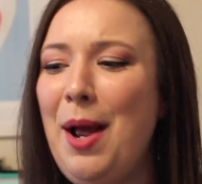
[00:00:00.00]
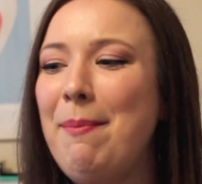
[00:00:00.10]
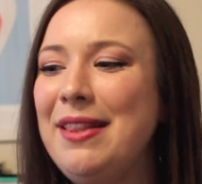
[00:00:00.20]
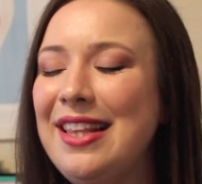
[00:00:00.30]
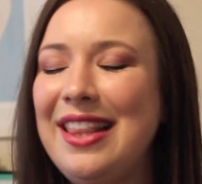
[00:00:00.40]

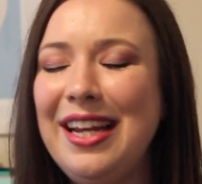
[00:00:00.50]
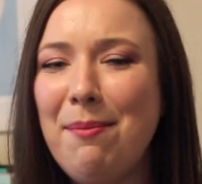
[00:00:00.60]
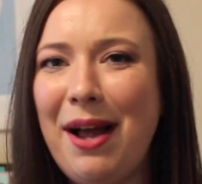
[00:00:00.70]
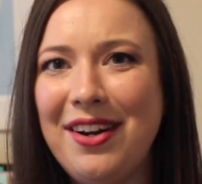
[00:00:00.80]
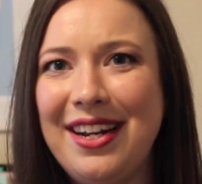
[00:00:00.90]
But the thing
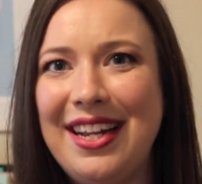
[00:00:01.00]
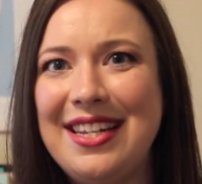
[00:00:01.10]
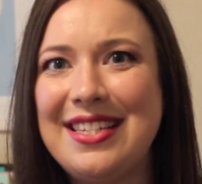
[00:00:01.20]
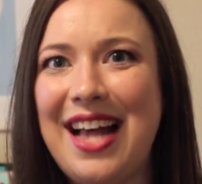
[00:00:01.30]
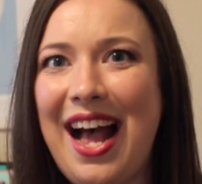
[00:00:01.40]
about it
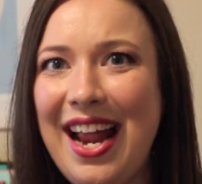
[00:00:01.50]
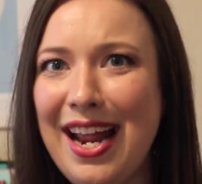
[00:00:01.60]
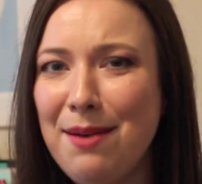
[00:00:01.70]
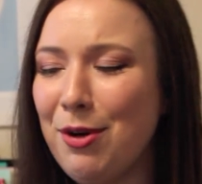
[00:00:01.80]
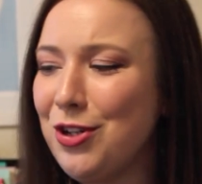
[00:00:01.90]
is I
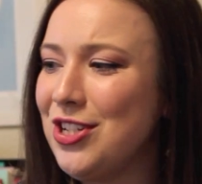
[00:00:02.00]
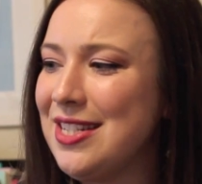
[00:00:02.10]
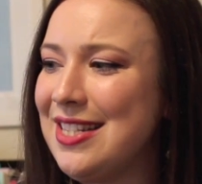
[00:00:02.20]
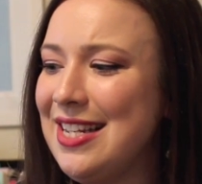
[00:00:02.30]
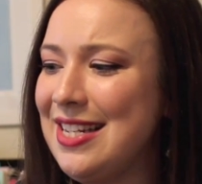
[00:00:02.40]
had
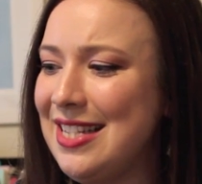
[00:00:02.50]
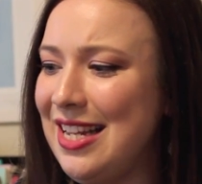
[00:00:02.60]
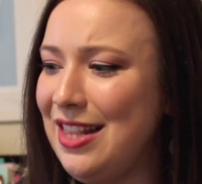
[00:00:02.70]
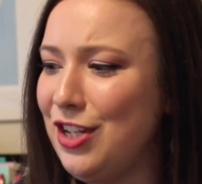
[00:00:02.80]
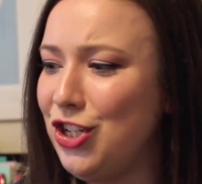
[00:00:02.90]
purchased this
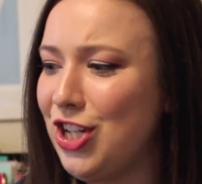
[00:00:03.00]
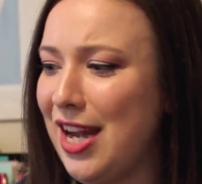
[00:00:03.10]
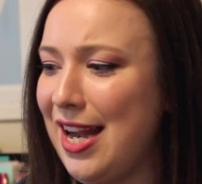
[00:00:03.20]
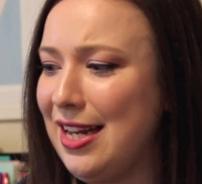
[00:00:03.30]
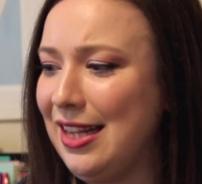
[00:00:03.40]
in the
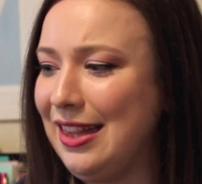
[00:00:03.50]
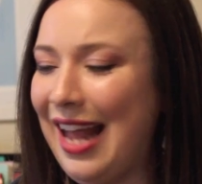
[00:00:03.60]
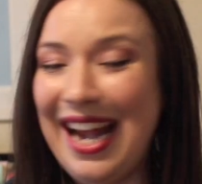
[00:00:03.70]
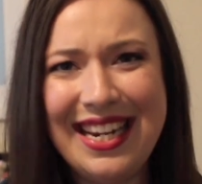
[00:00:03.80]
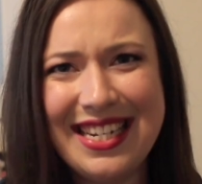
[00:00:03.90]
shade
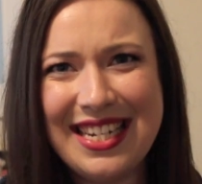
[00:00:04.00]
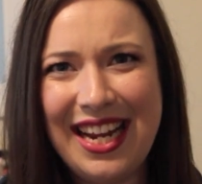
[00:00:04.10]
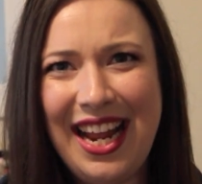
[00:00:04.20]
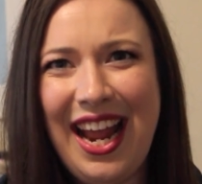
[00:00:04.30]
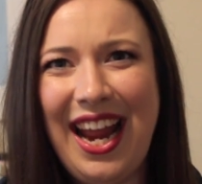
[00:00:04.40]
Light,
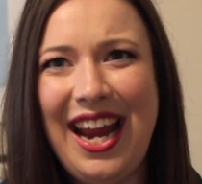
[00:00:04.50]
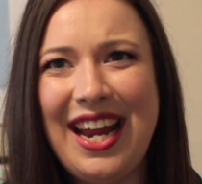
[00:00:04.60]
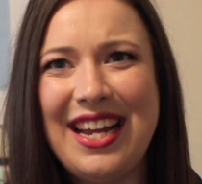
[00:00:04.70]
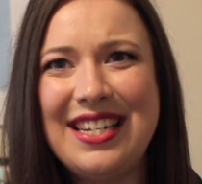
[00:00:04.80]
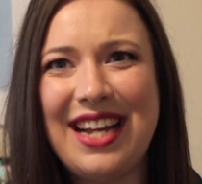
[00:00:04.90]

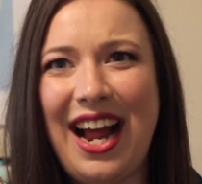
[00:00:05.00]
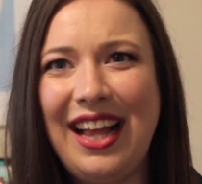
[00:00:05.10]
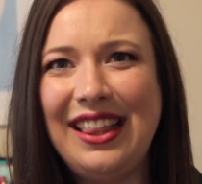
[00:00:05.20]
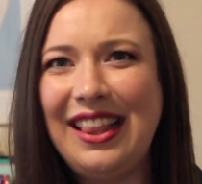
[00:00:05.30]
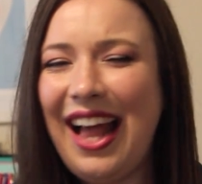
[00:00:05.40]
and I
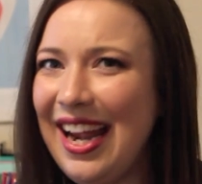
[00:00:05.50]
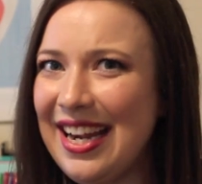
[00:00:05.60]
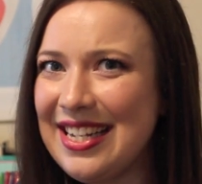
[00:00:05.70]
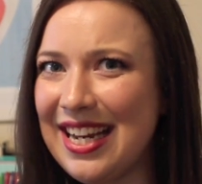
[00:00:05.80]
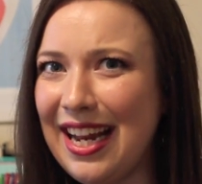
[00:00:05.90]

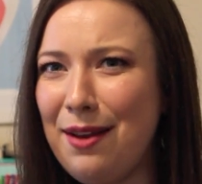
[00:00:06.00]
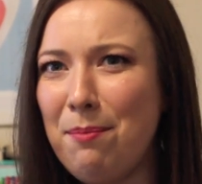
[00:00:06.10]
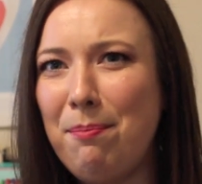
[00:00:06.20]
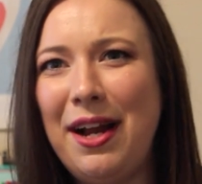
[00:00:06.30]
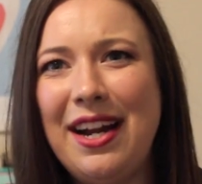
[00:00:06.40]
liked
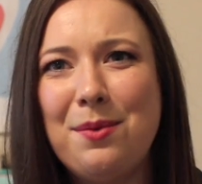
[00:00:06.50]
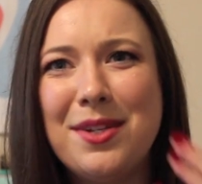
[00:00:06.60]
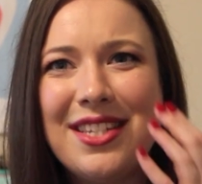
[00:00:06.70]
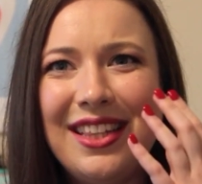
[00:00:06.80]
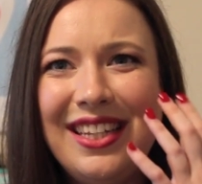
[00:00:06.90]
it, but it
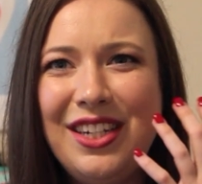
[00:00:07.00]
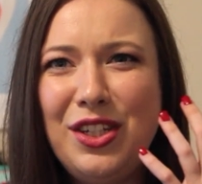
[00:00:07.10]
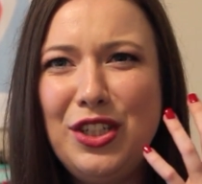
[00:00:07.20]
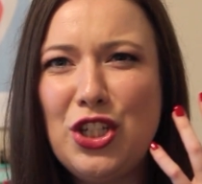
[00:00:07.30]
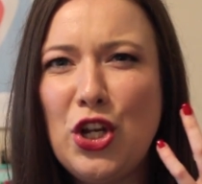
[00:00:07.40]
was a
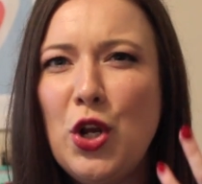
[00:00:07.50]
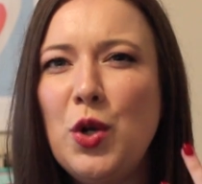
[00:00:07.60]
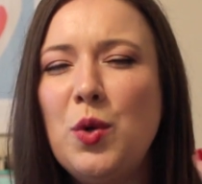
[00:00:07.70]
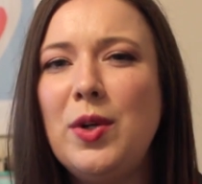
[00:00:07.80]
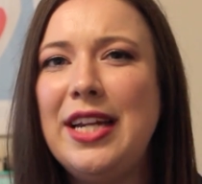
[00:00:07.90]
little
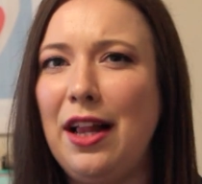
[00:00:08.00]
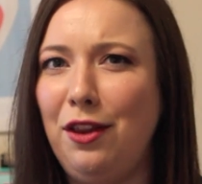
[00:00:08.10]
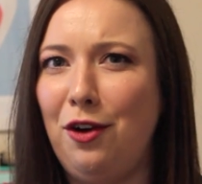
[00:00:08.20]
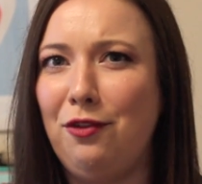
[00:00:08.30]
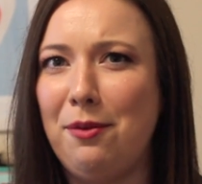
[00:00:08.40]
too
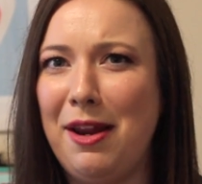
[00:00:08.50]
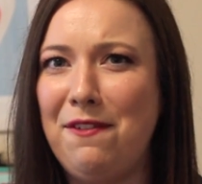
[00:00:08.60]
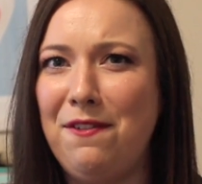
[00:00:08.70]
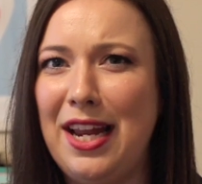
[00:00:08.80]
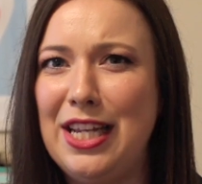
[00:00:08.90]
yellow for my
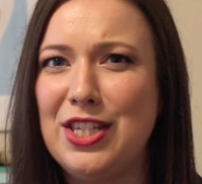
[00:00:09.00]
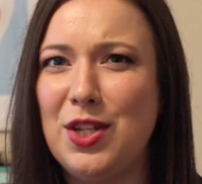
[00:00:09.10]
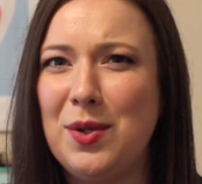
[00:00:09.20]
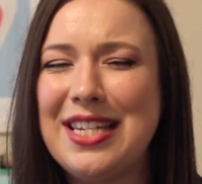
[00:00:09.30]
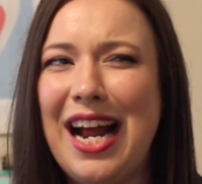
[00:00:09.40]
face.
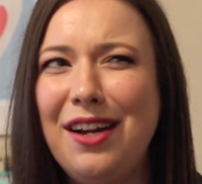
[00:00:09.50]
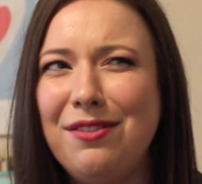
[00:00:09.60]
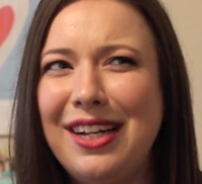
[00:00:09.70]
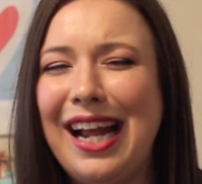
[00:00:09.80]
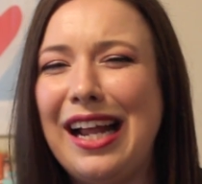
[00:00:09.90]
So it's kind of
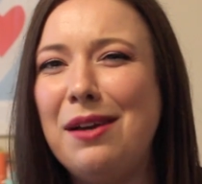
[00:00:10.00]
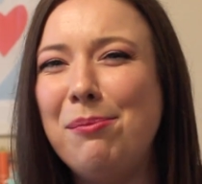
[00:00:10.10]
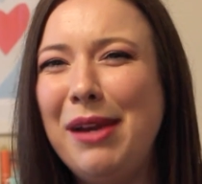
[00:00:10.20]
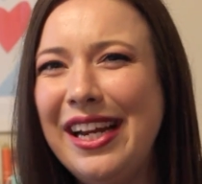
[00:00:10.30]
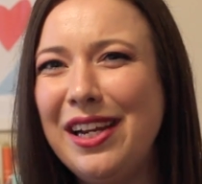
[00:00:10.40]
like I can
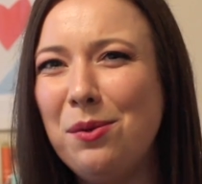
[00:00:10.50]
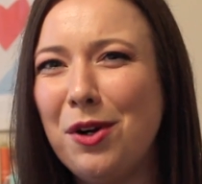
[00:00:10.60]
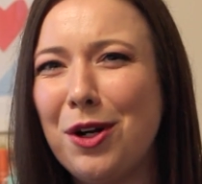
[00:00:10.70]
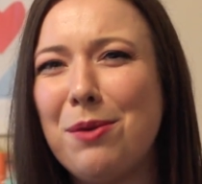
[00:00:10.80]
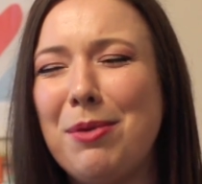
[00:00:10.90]
make it
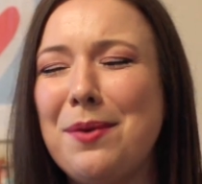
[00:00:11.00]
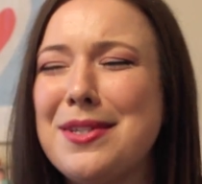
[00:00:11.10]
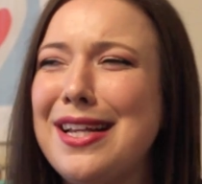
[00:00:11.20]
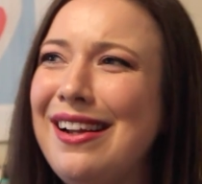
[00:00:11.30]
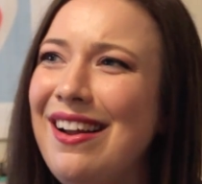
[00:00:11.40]
work, but I
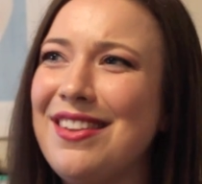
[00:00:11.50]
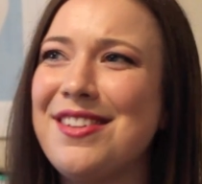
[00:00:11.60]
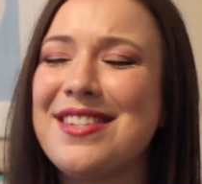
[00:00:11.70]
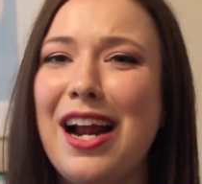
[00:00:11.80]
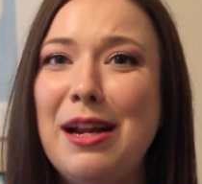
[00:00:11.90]
was like, God,
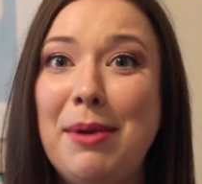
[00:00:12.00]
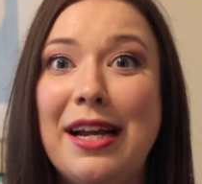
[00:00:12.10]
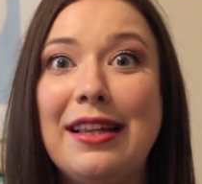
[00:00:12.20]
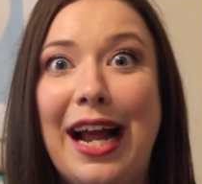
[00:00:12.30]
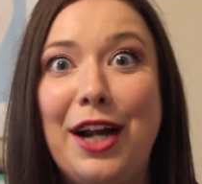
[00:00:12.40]
there's got to be
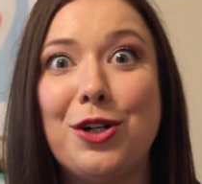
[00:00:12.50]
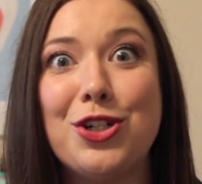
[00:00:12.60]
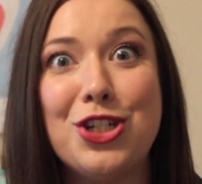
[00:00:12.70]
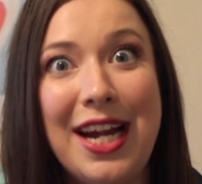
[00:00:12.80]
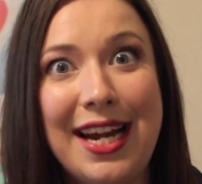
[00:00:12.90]
a lighter
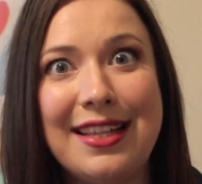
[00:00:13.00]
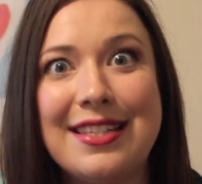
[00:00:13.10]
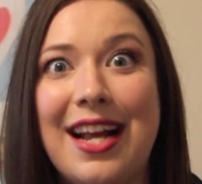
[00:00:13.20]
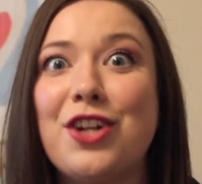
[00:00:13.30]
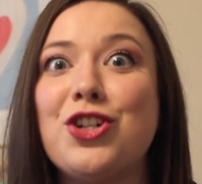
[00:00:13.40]
shade
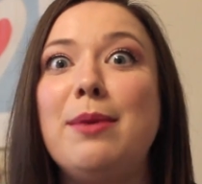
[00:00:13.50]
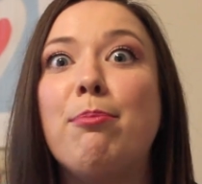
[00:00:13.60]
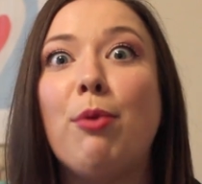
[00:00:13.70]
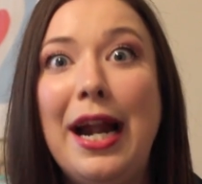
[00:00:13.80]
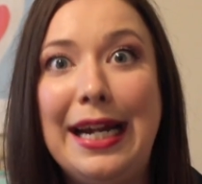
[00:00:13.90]
that's actually
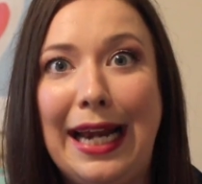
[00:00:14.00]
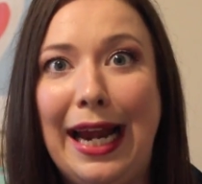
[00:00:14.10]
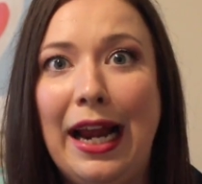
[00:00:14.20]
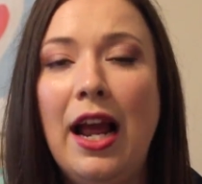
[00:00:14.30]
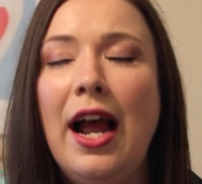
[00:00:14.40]

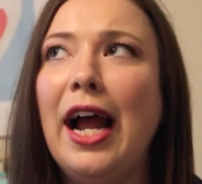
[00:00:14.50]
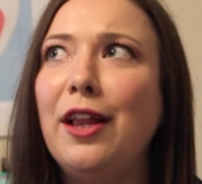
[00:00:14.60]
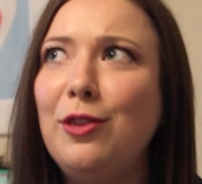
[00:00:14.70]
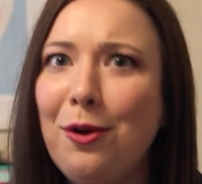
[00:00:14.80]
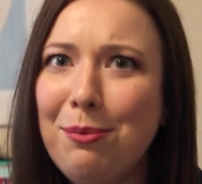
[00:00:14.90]
brightening.
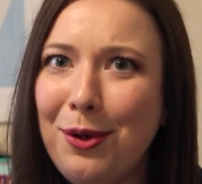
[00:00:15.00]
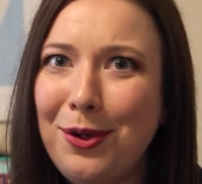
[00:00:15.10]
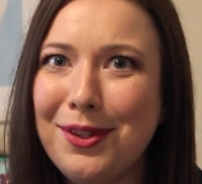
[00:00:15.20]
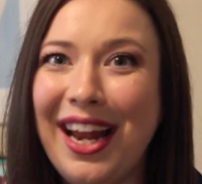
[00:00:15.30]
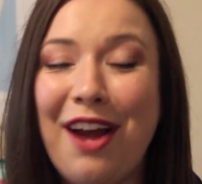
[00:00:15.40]
And lo and
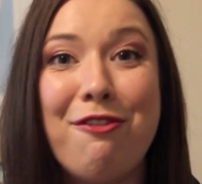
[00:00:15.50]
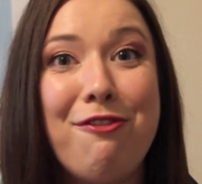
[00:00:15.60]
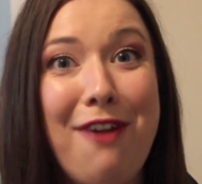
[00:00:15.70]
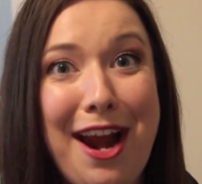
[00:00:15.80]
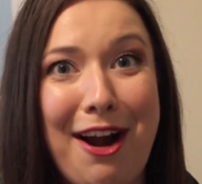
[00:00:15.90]
behold, they have
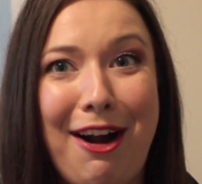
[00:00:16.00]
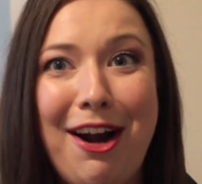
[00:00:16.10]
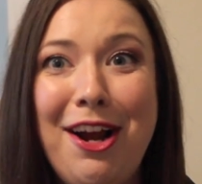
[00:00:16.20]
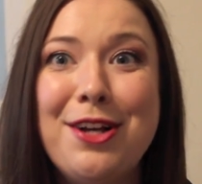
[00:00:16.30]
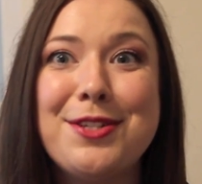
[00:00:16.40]

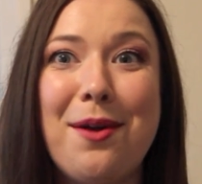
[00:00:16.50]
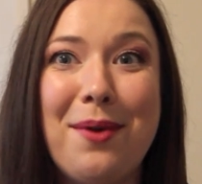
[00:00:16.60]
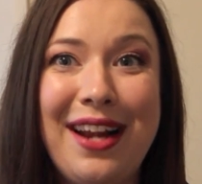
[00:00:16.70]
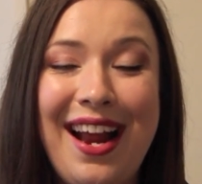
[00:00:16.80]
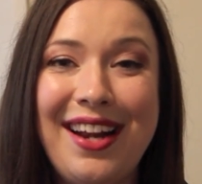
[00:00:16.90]
Fair. So I
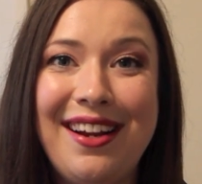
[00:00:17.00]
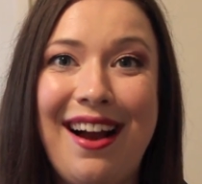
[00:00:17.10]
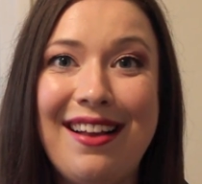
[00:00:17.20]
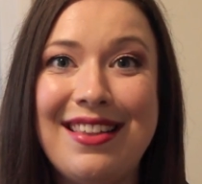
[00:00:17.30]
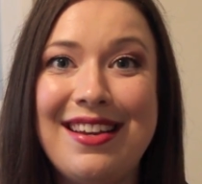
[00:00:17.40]
went ahead and
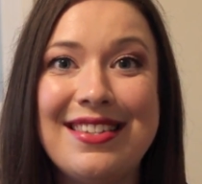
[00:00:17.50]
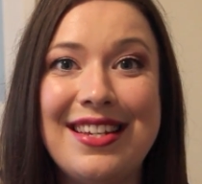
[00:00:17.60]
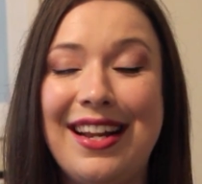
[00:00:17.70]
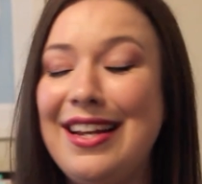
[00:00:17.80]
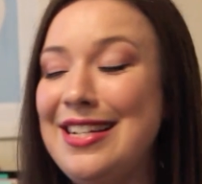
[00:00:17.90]
got this,
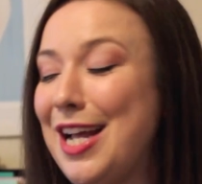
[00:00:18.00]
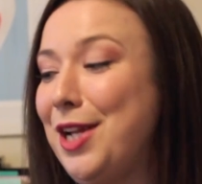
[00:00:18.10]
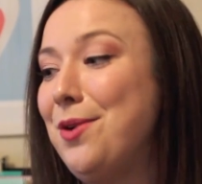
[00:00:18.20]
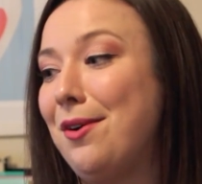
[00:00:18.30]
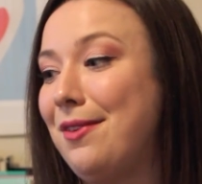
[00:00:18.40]
and I can tell
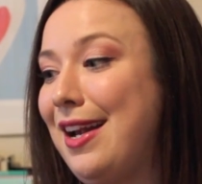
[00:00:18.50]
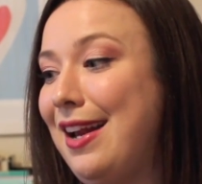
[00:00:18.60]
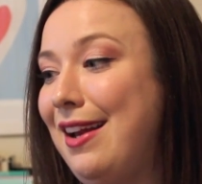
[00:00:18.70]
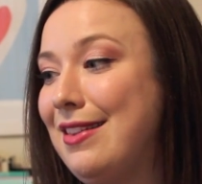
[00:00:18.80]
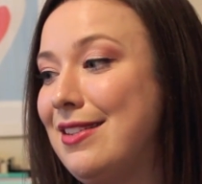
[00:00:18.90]
you
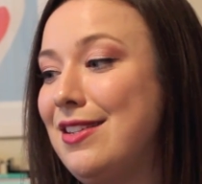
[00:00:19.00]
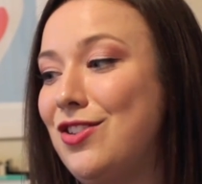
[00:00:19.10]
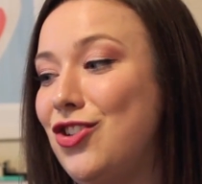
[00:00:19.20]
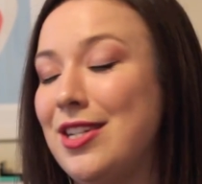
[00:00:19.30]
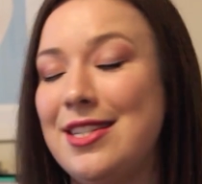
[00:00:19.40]
already, this
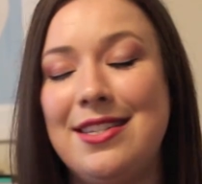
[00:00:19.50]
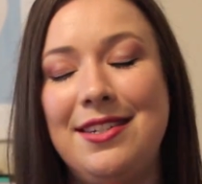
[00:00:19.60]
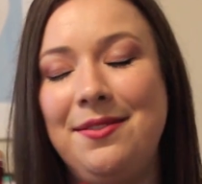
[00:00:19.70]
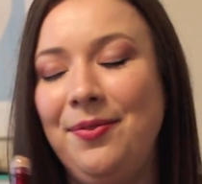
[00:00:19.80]
is just,